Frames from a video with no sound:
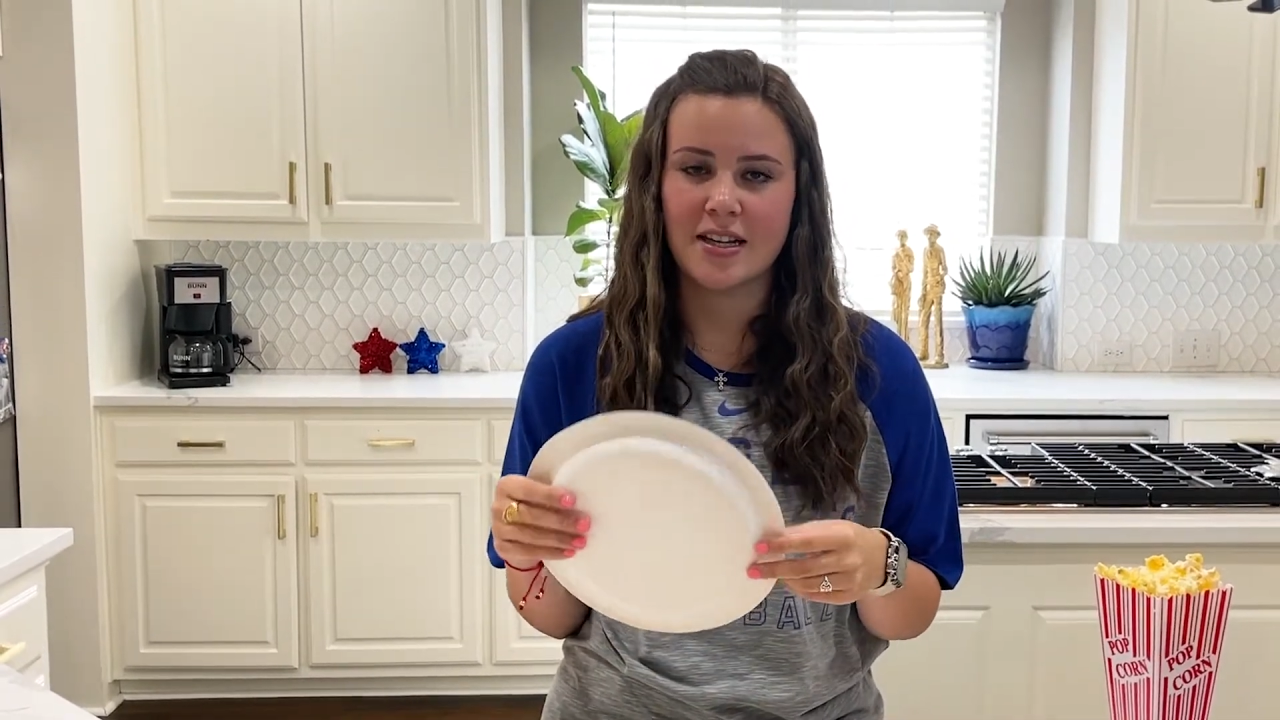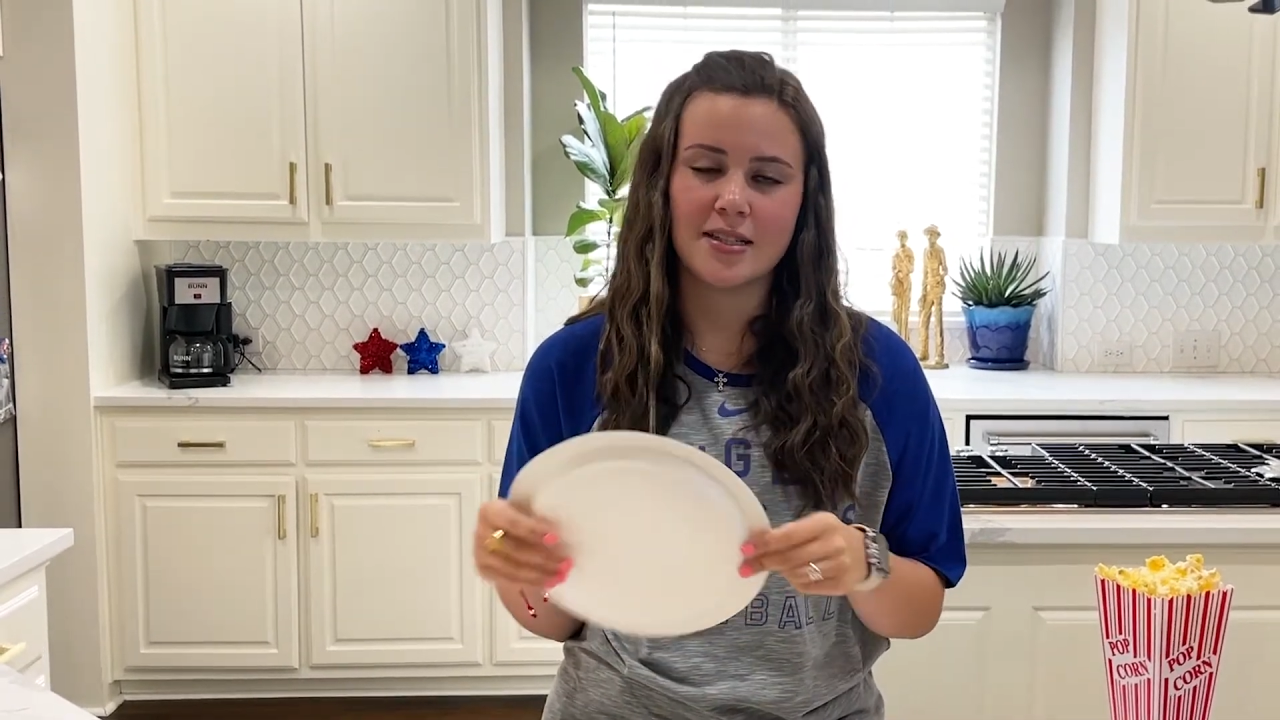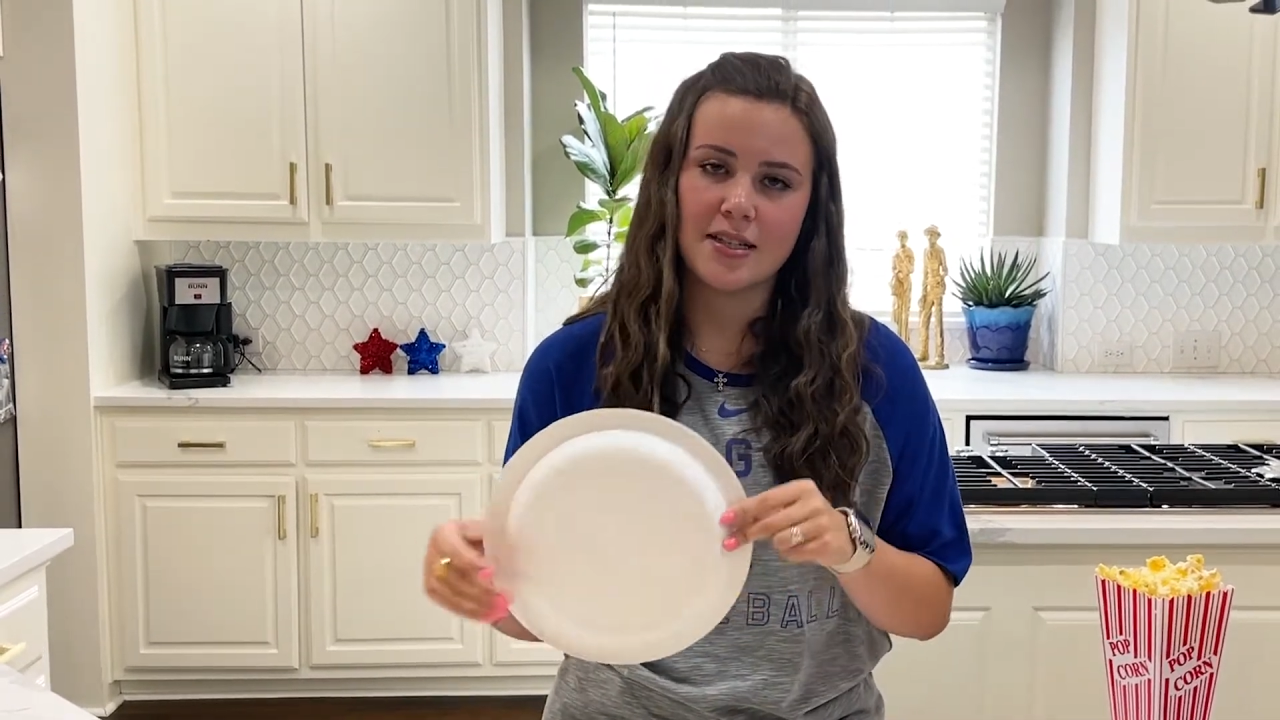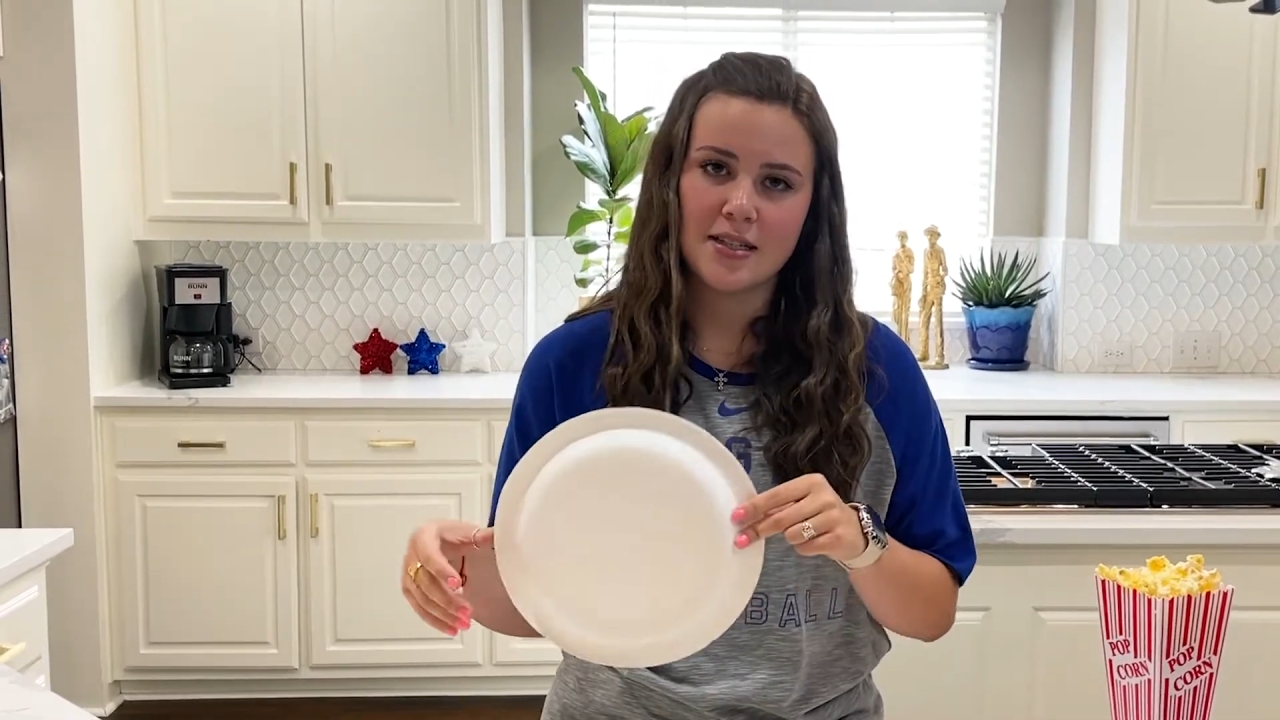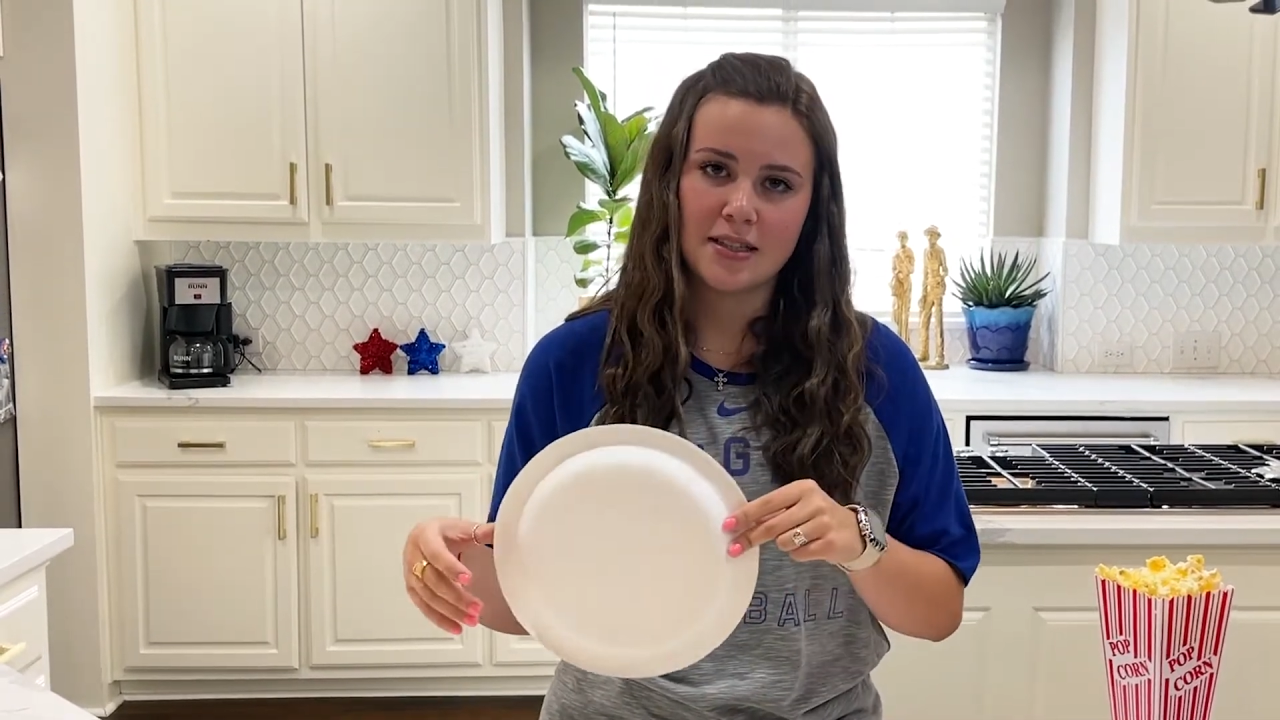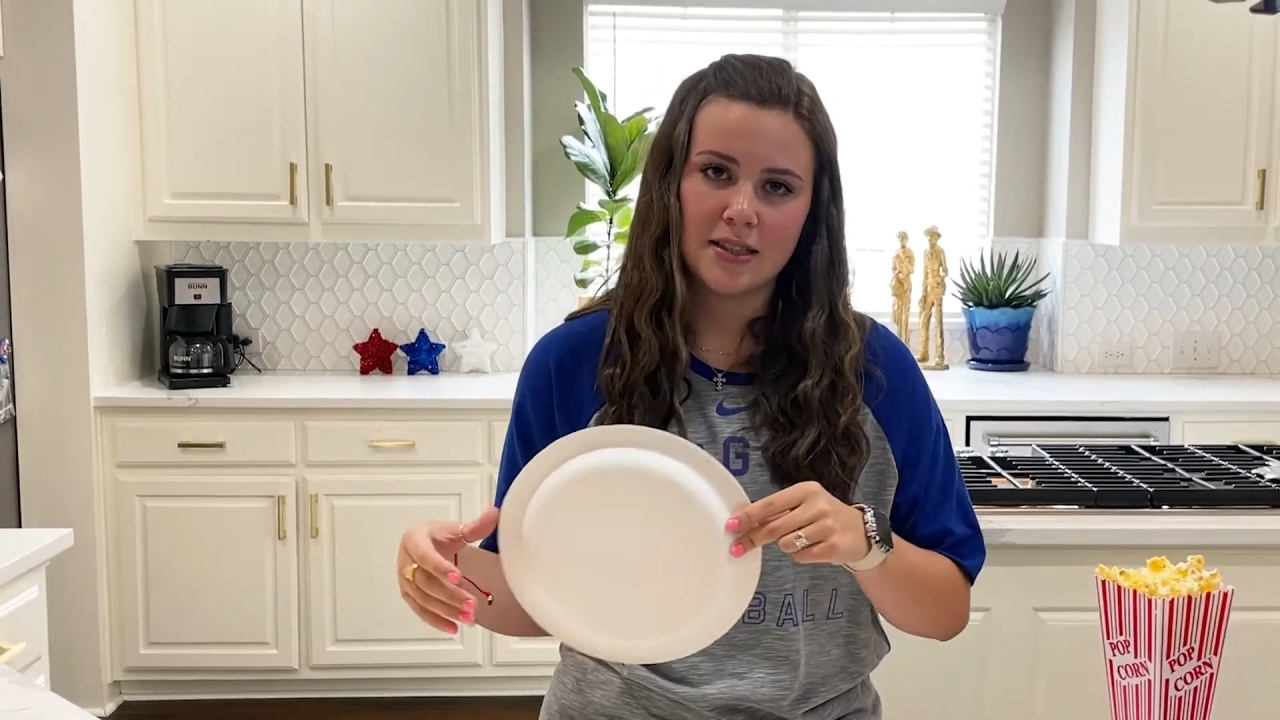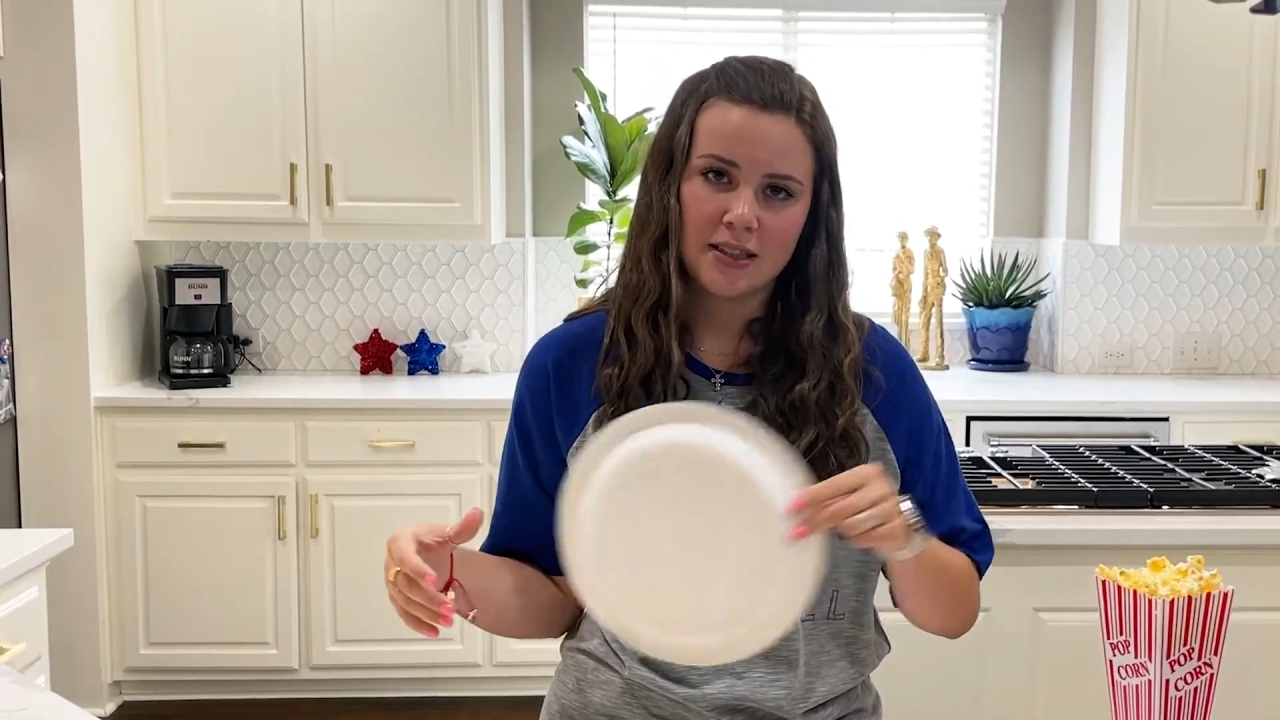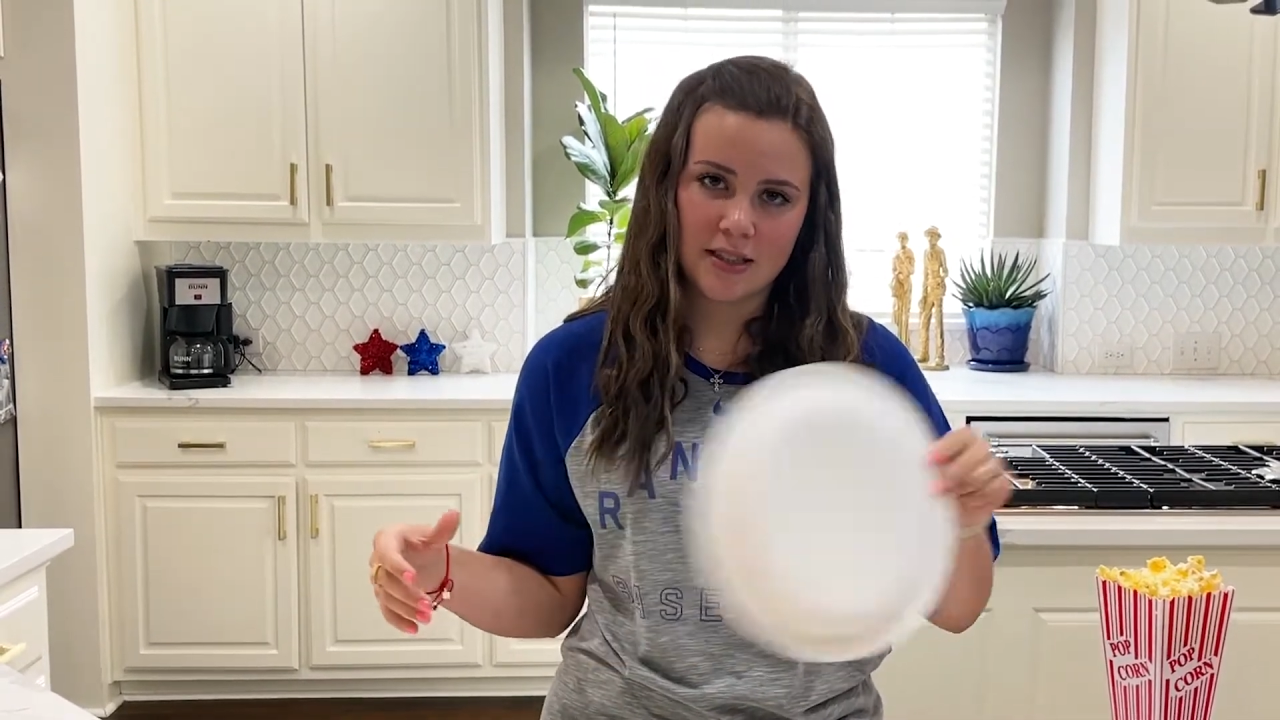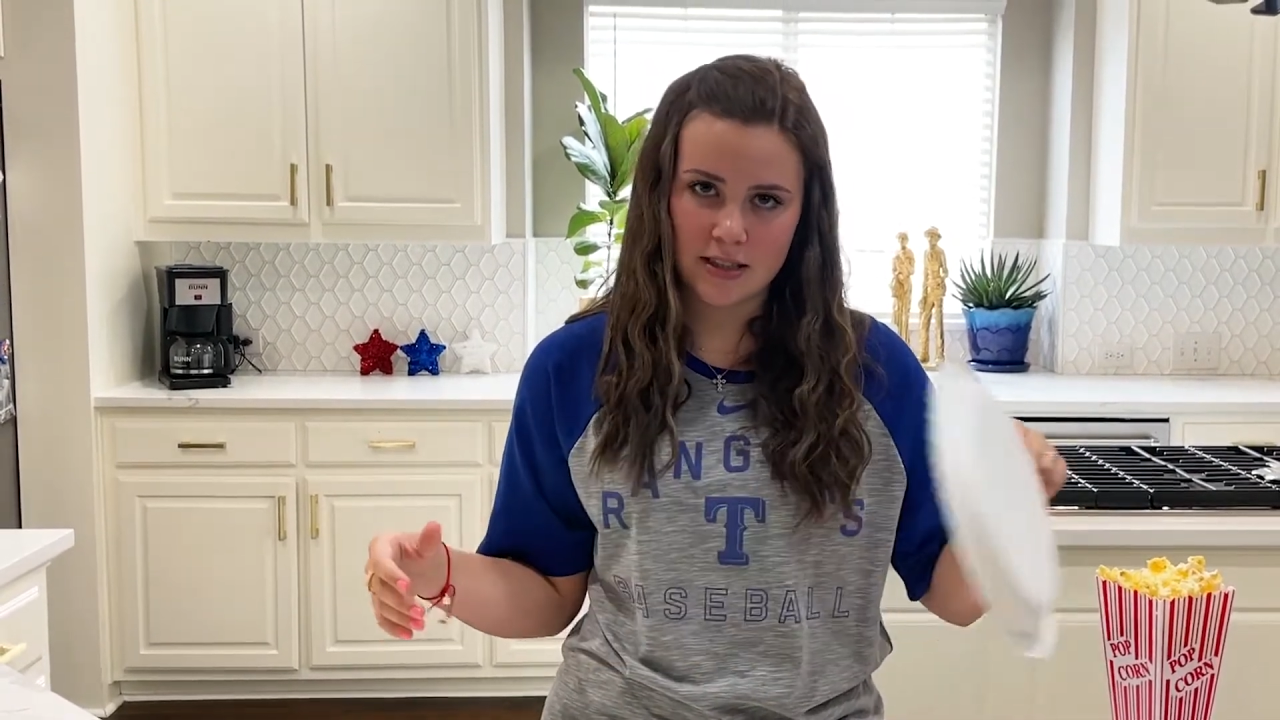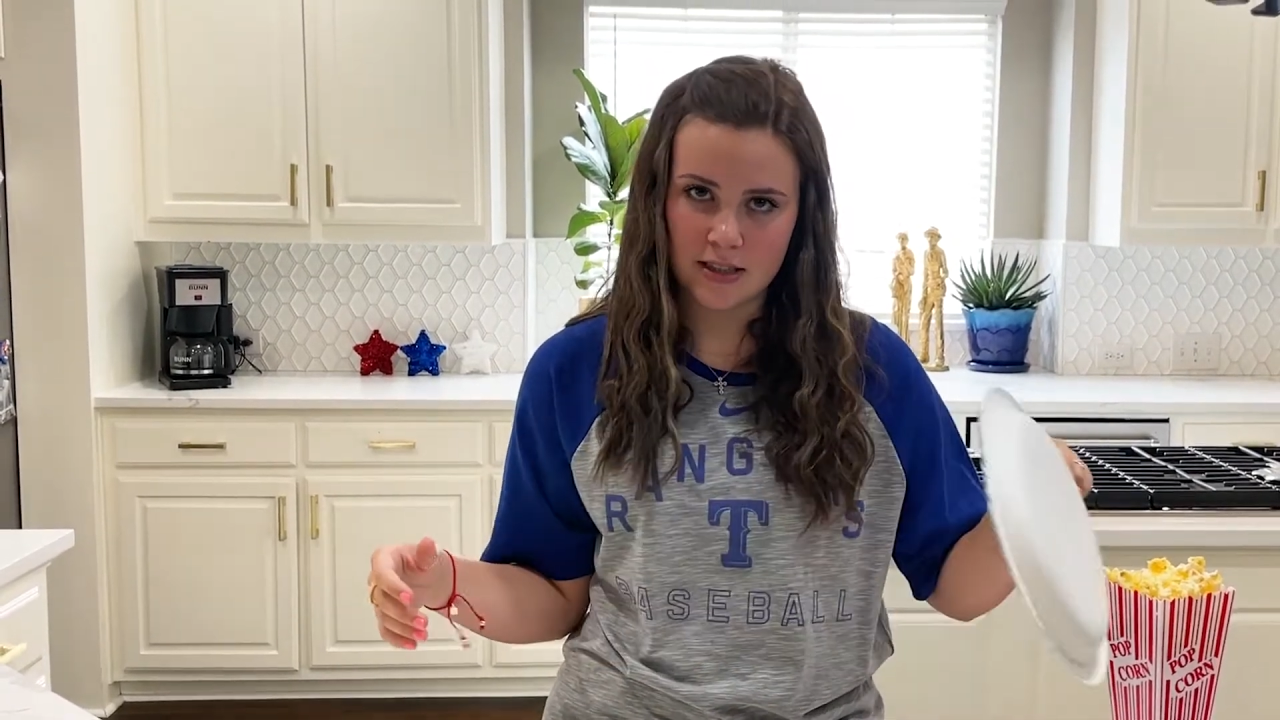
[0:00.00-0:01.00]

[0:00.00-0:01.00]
is easily